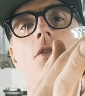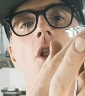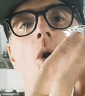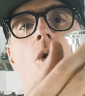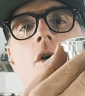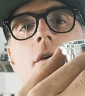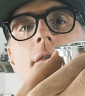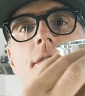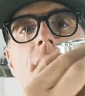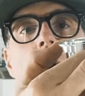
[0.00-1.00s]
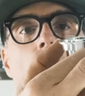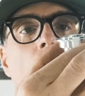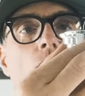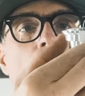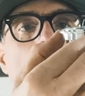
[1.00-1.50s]
lower,
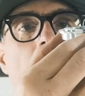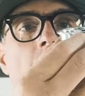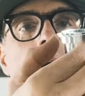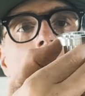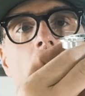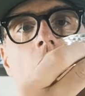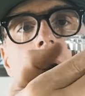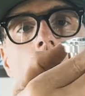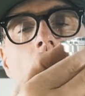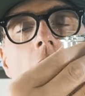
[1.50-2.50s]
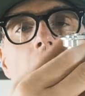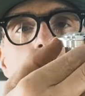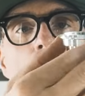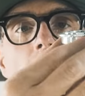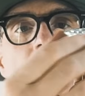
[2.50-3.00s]
thicker ring
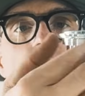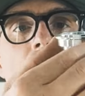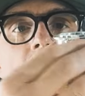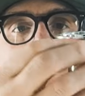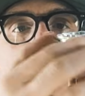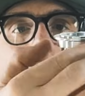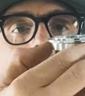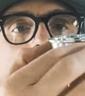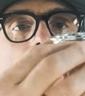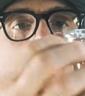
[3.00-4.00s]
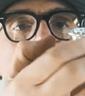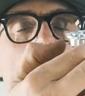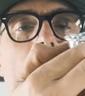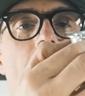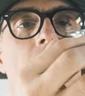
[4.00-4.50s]
threads down.
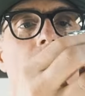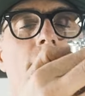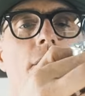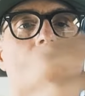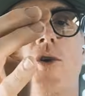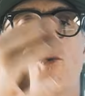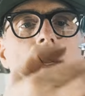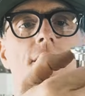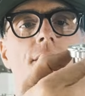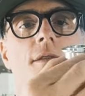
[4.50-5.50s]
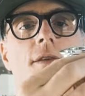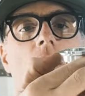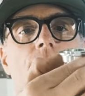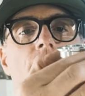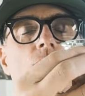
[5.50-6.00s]
I have greased this
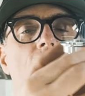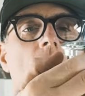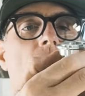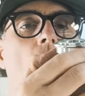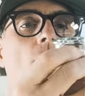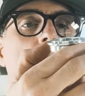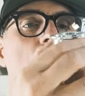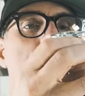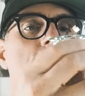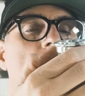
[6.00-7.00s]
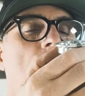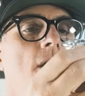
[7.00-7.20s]
up. This was almost